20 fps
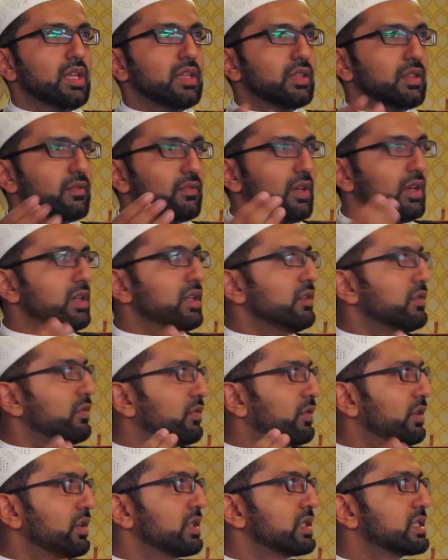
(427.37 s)
The very
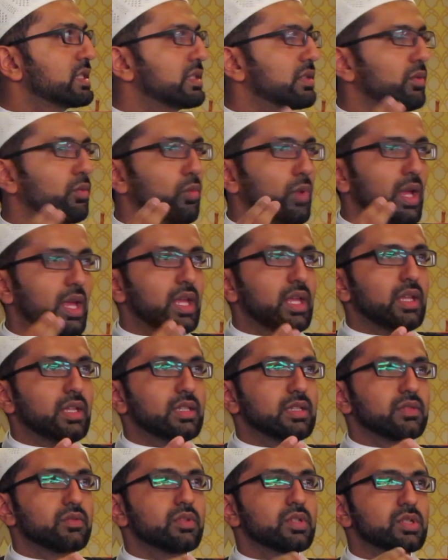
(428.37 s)
first way
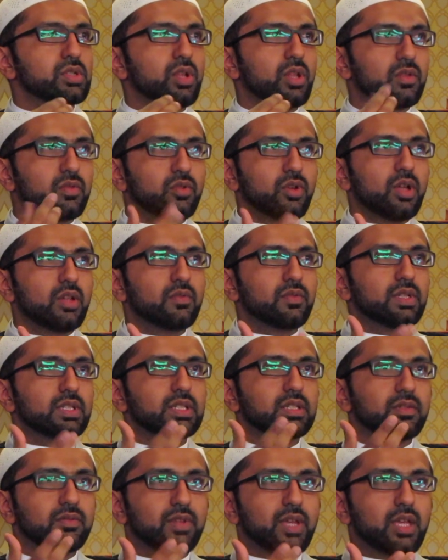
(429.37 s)
to resolve conflict
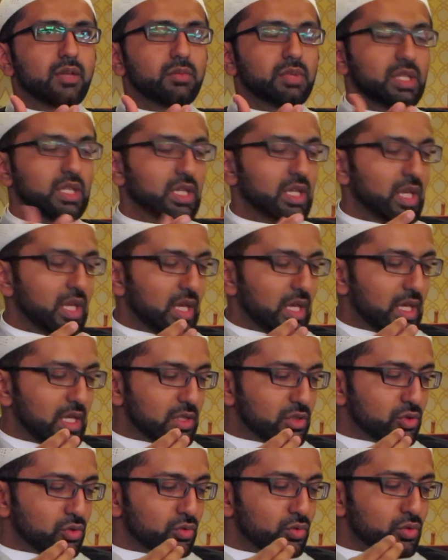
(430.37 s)
in a family
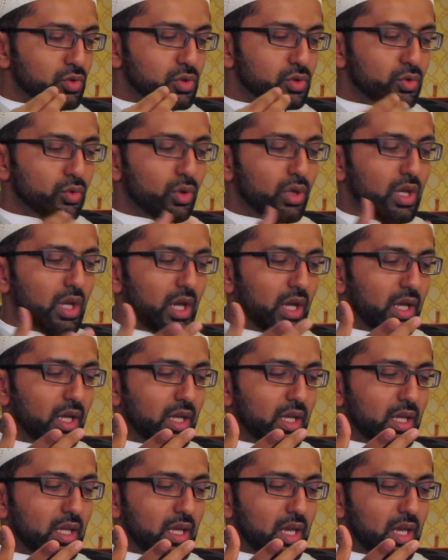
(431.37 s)
is to do sulh.